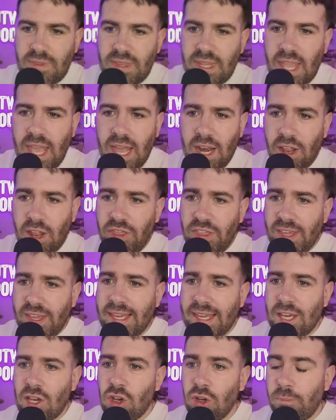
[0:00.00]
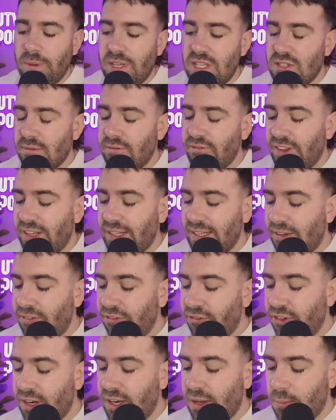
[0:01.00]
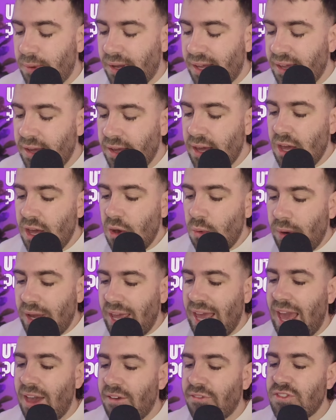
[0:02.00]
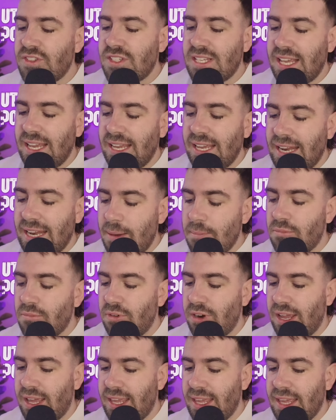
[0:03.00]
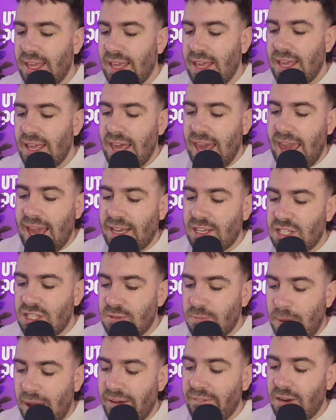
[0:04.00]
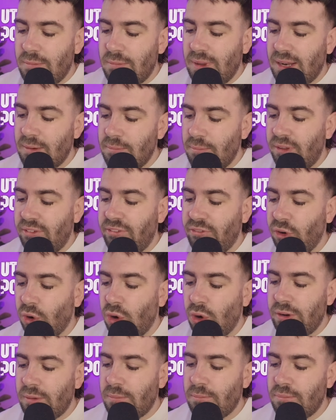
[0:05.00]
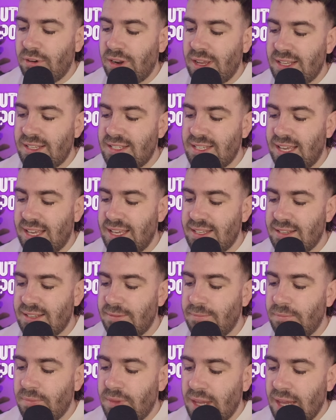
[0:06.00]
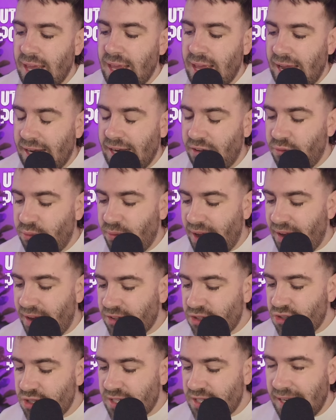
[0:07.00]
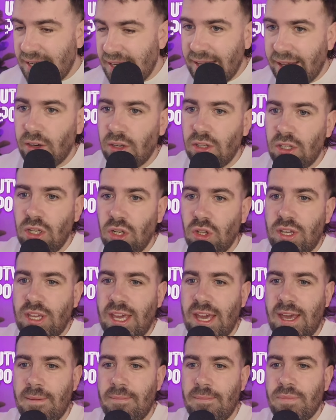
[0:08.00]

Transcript: And I think it could be something different. And we have seen Emery experiment before in pre-season. And if we have just a little look at